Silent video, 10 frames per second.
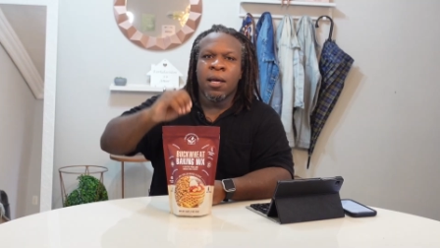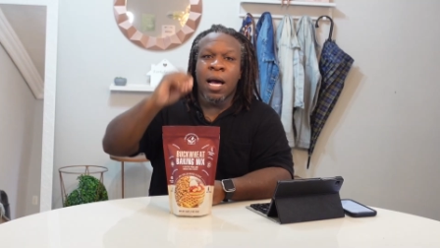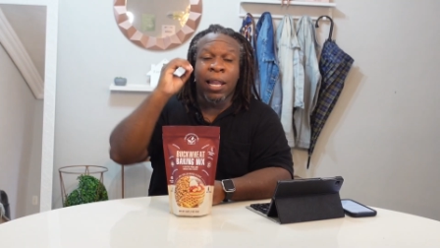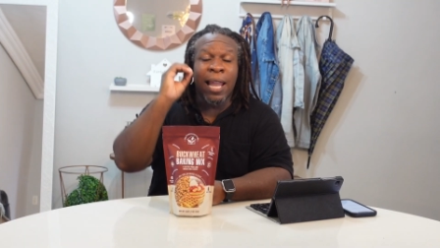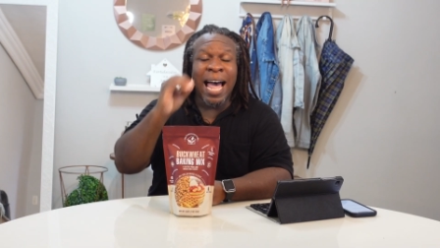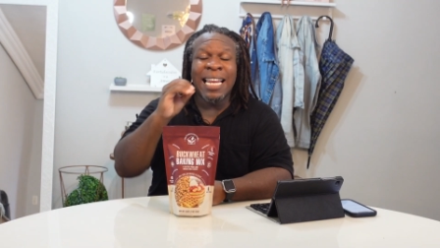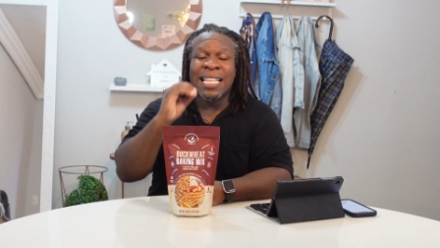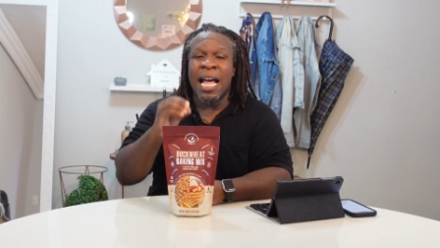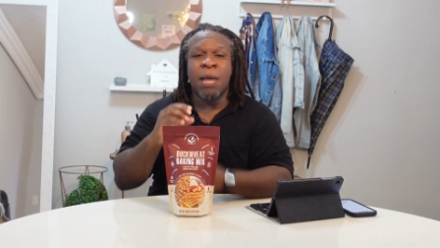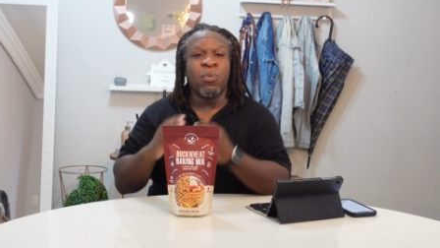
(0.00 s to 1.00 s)
A lot of
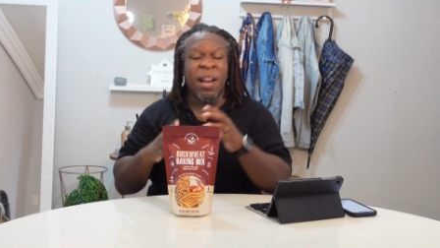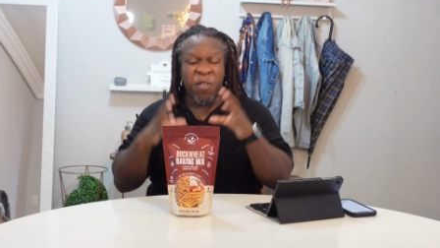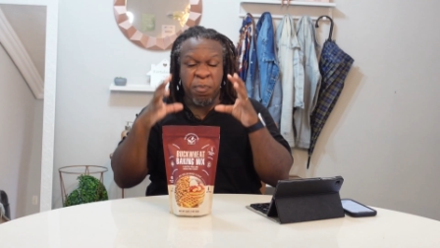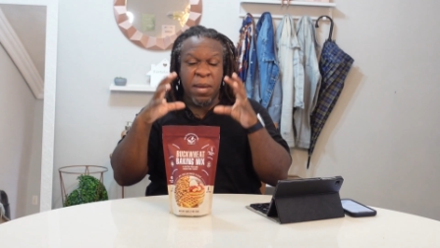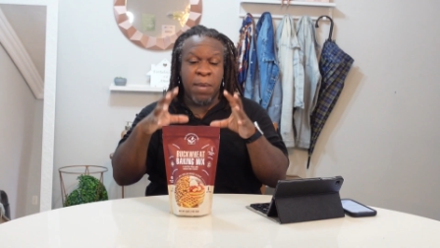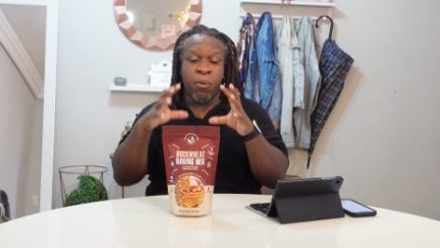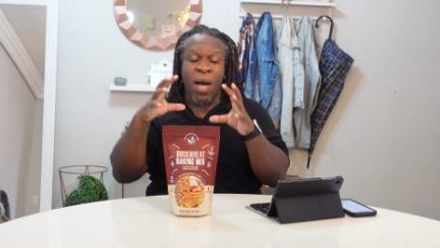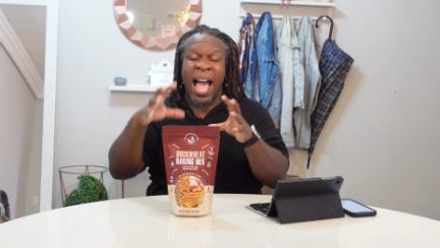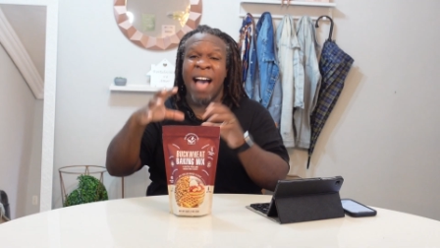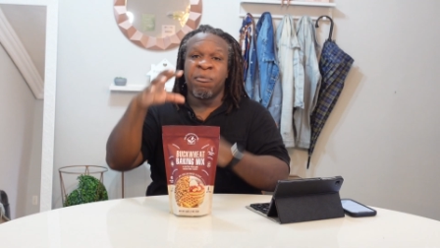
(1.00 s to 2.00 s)
times, whenever people
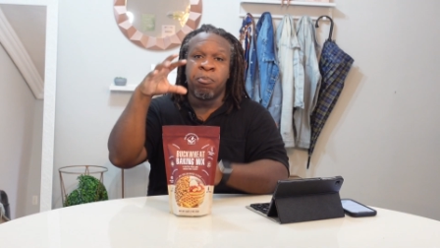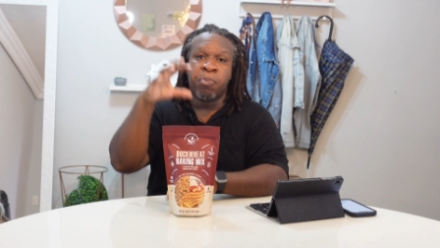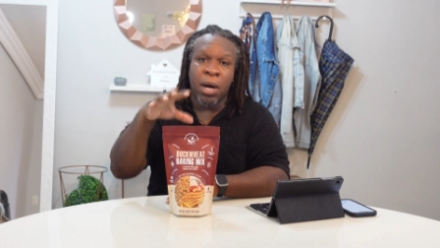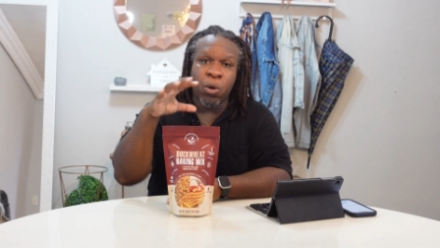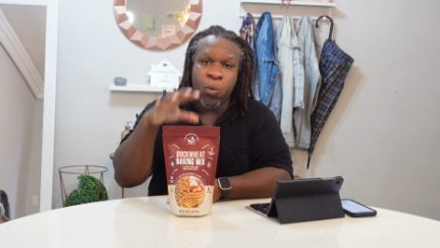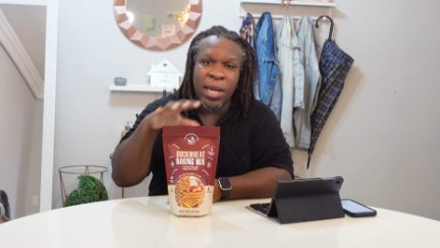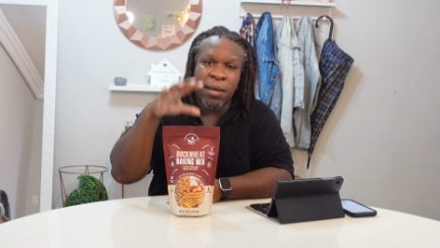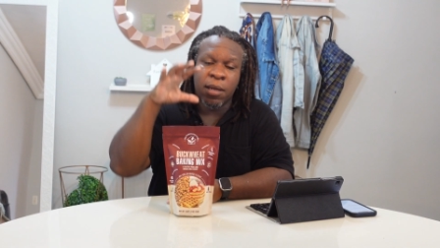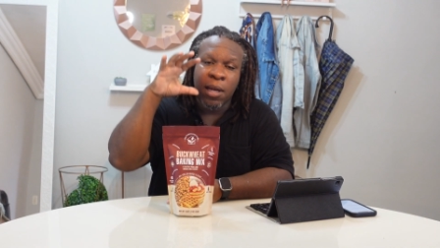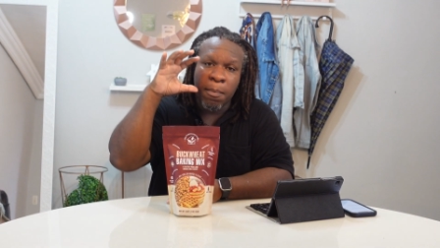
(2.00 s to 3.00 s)
have
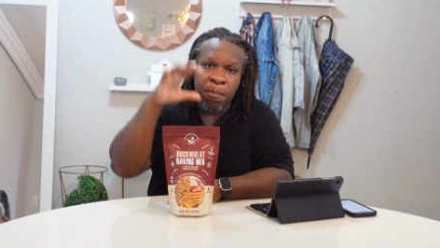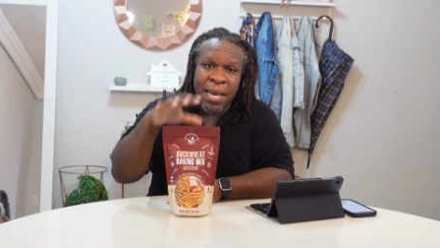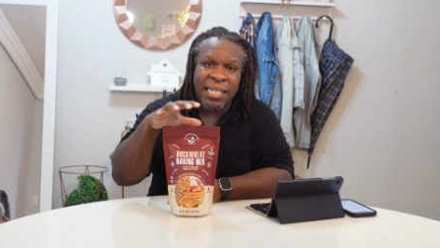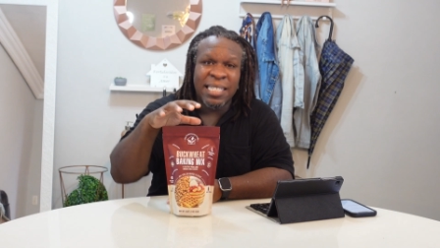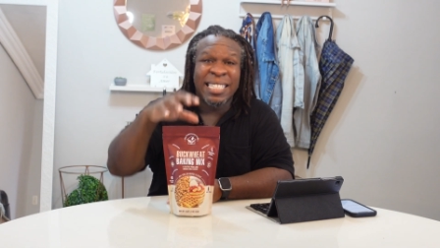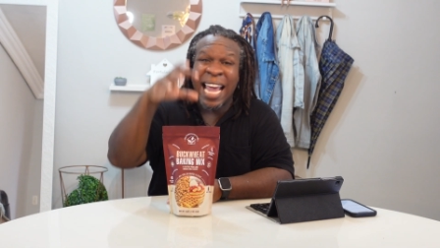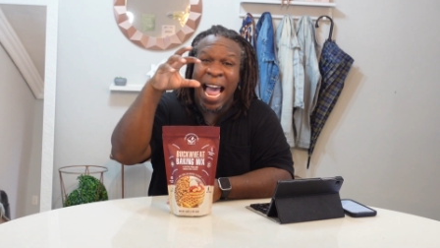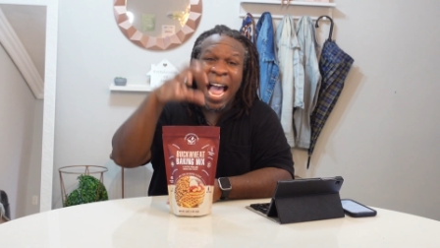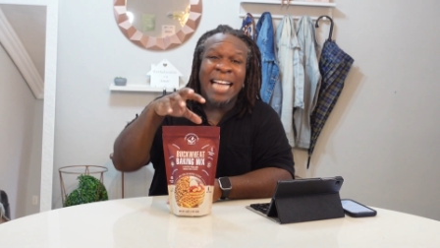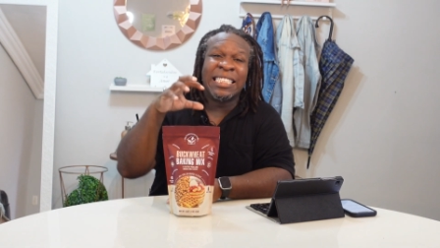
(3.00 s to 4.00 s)
buckwheat mixes, they
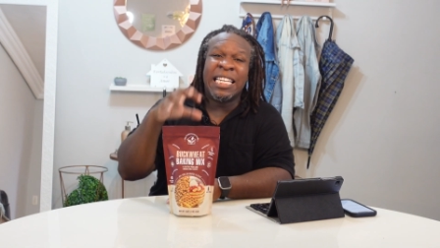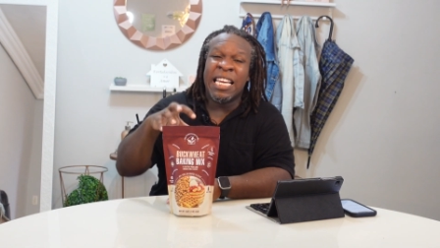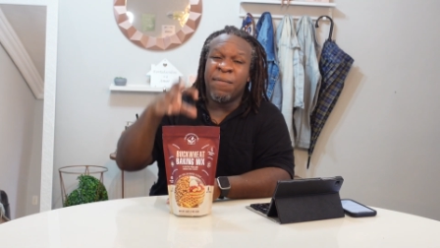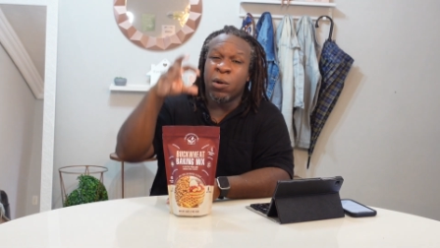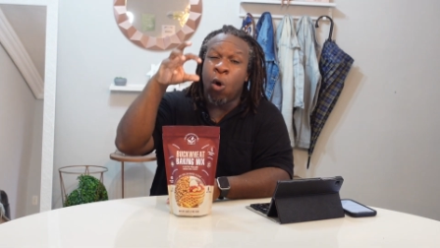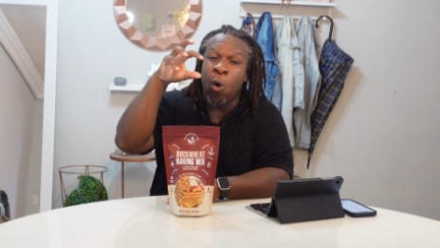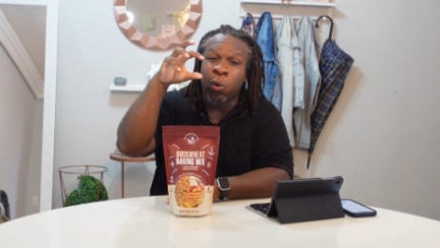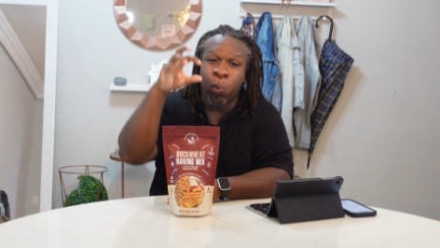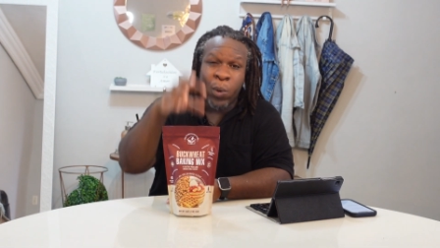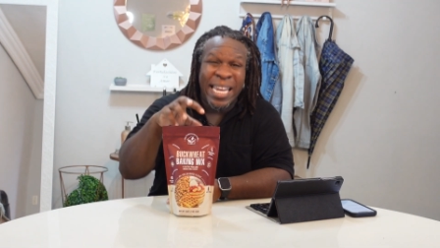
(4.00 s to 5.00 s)
actually even hold
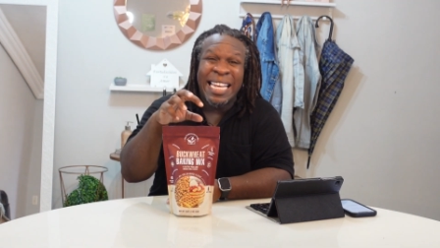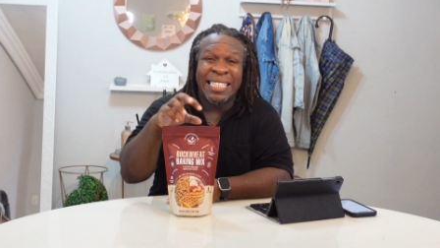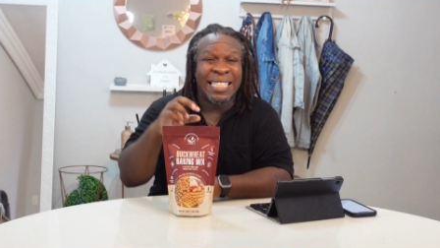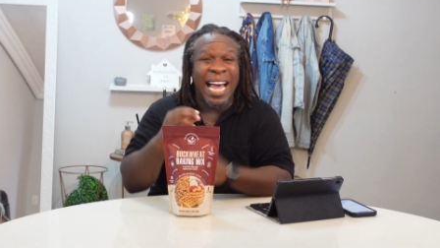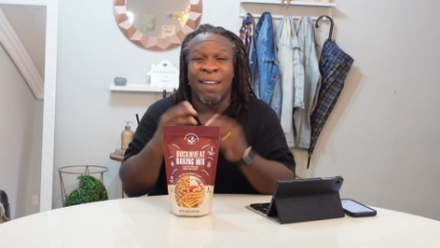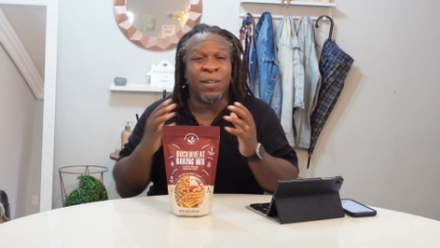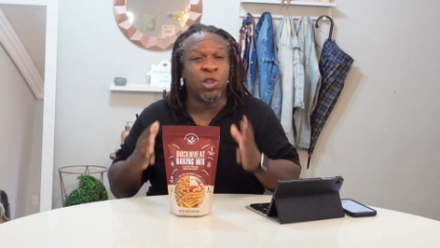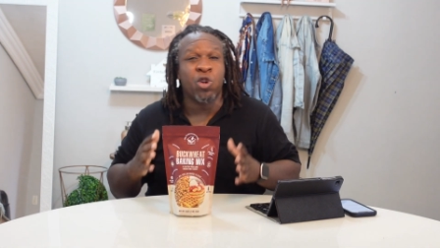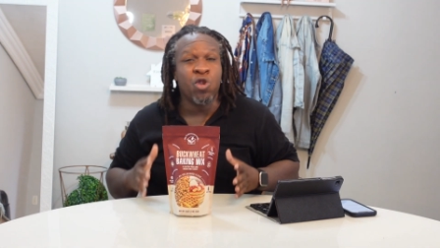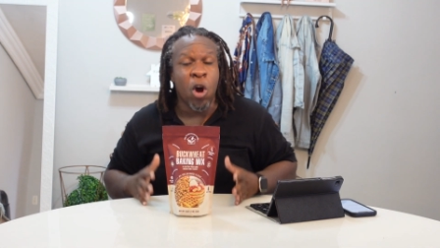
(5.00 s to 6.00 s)
wheat inside of it.
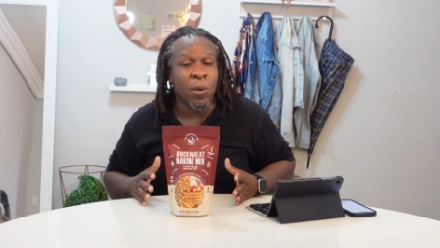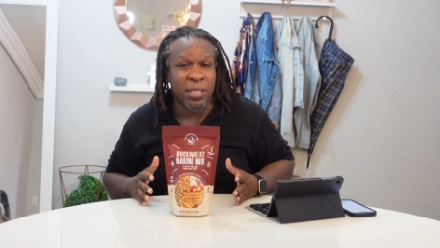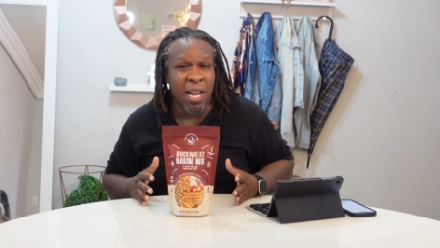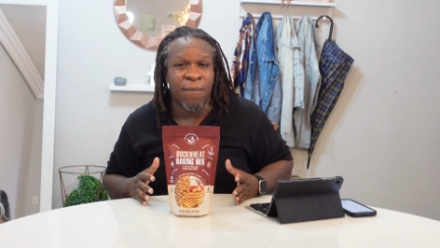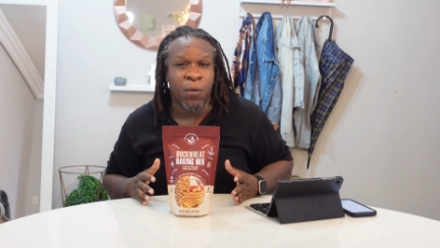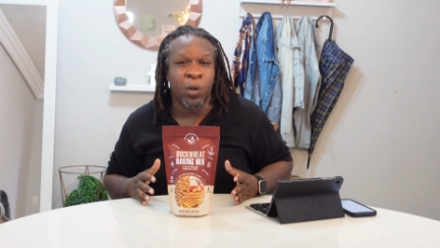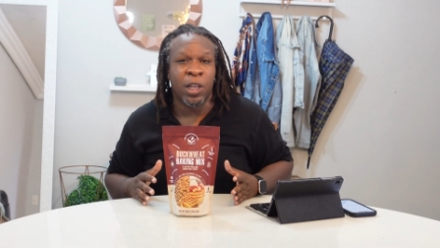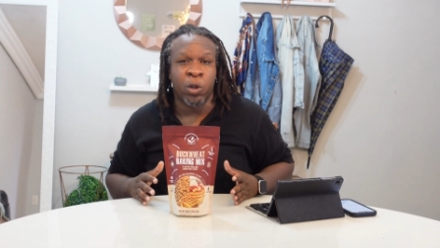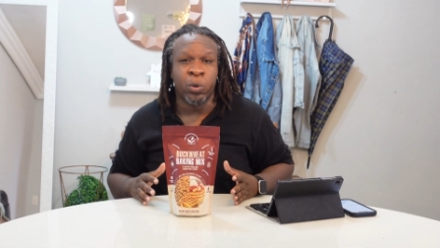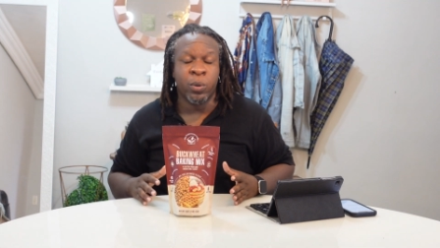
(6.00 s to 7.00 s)
So you know it's not fully
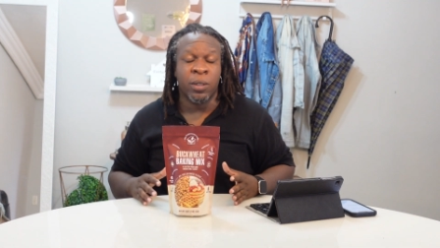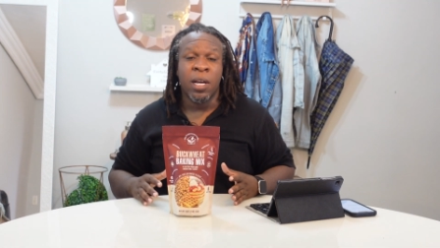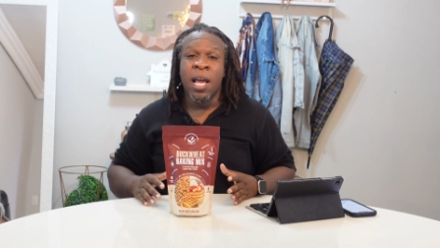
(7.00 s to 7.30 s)
gluten.